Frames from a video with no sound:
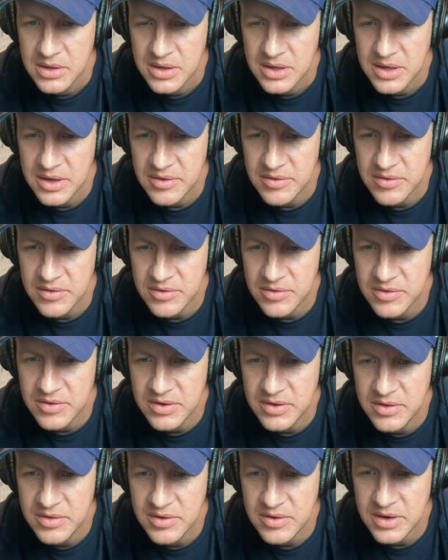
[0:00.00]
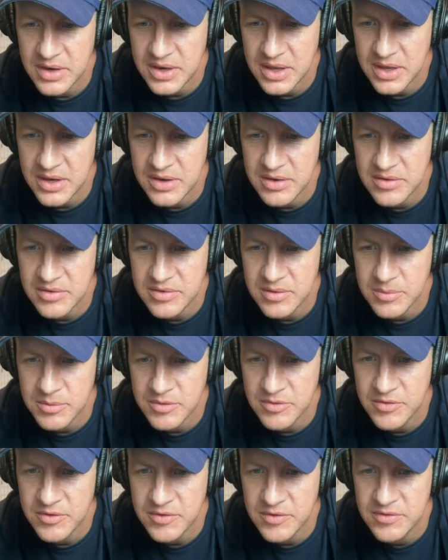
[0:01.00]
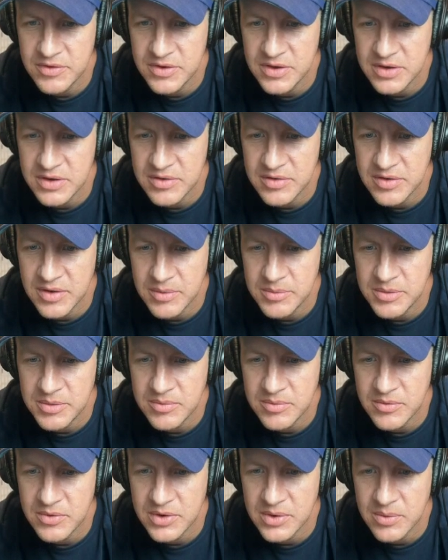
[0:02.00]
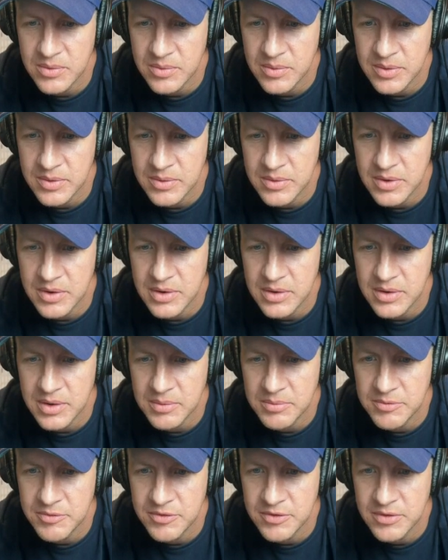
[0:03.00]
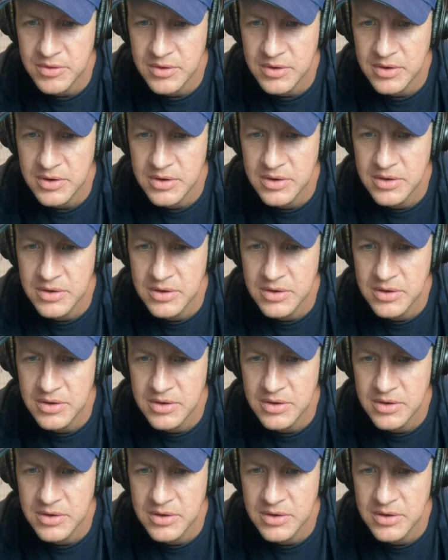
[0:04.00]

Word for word: Okay, so Cincinnati's number 15. Does that mean we're up further?